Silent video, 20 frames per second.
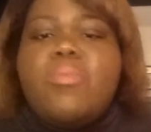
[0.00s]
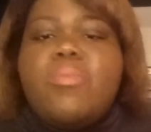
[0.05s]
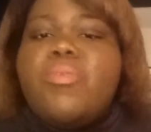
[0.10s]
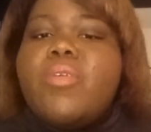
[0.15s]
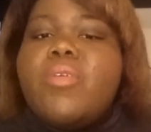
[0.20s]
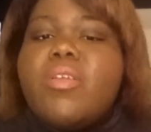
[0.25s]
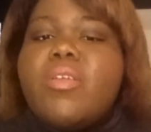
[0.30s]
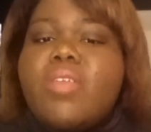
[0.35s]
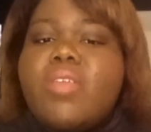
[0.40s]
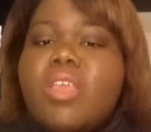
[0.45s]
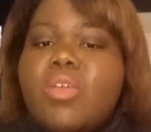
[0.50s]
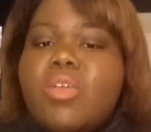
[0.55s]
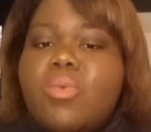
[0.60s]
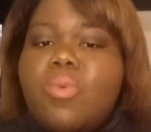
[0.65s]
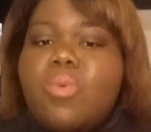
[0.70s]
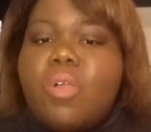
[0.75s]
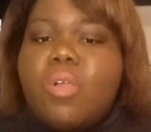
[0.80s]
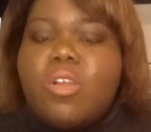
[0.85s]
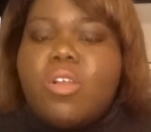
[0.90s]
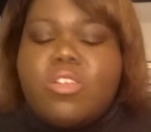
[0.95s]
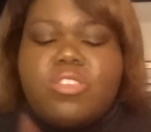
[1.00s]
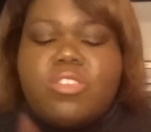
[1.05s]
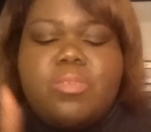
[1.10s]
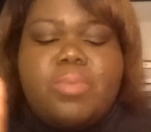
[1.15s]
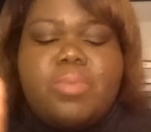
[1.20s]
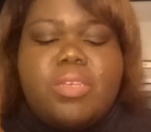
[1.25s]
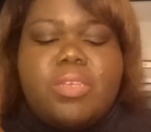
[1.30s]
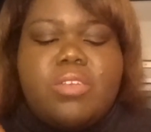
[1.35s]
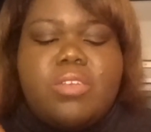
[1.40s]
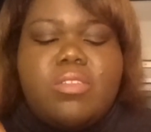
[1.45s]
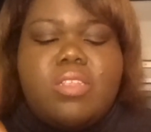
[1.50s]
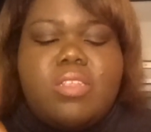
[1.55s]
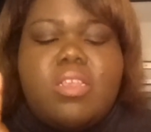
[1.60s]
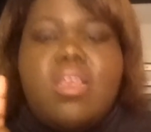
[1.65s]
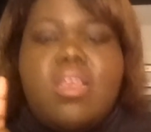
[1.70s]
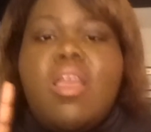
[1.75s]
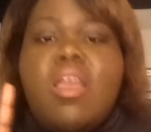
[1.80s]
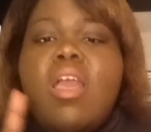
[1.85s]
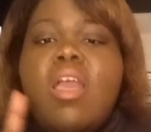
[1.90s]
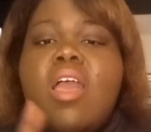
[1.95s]
brilliant world
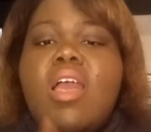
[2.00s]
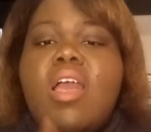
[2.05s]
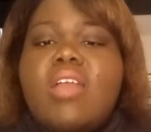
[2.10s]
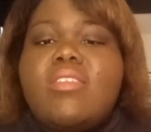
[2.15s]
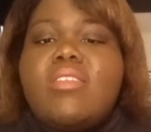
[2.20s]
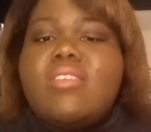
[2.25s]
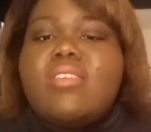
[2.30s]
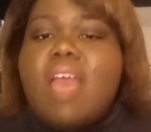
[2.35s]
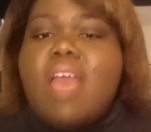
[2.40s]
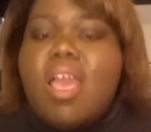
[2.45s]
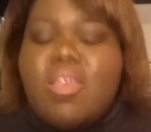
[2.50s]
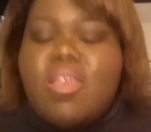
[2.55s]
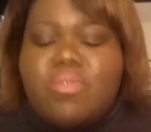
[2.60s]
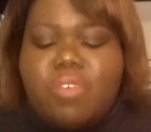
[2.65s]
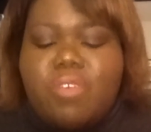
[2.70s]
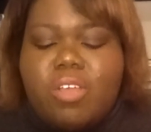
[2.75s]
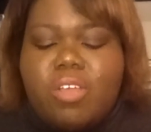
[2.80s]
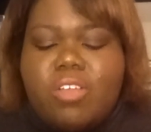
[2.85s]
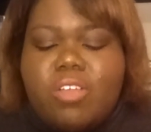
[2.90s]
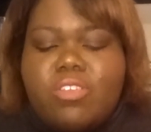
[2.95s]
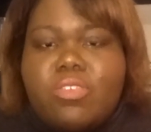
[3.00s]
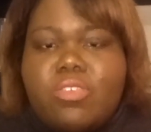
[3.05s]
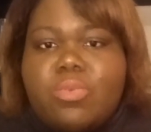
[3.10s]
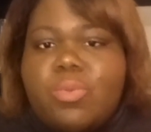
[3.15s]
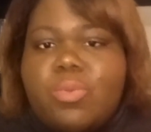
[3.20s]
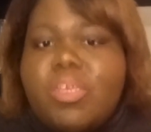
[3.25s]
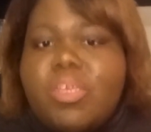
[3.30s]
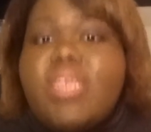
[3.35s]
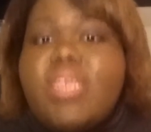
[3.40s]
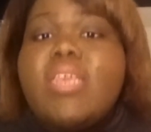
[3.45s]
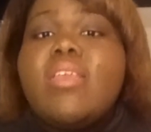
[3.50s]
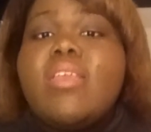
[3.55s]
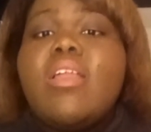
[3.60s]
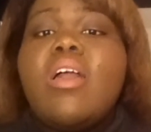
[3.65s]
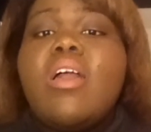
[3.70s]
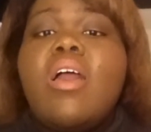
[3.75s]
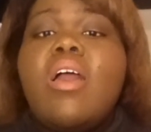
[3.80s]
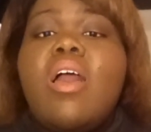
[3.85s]
building, diverse read,